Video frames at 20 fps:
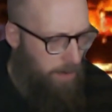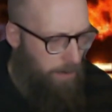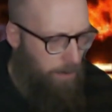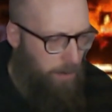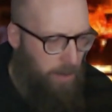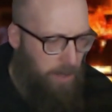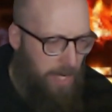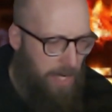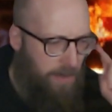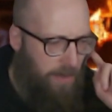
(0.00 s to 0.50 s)

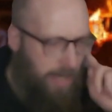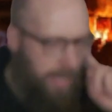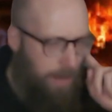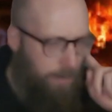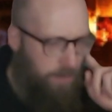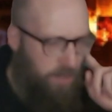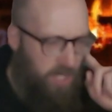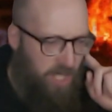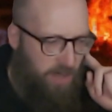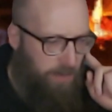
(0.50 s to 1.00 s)
Believing
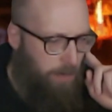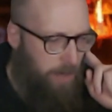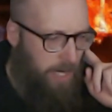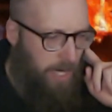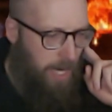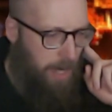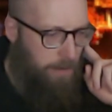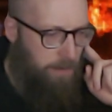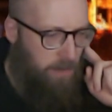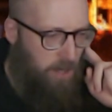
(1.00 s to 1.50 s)
him just
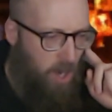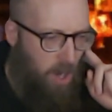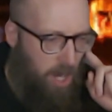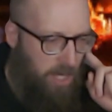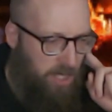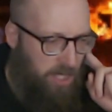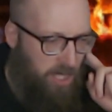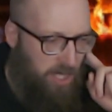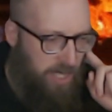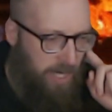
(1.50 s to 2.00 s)
become
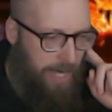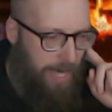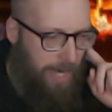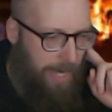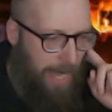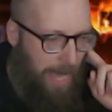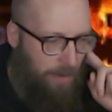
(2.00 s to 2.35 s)
conscious again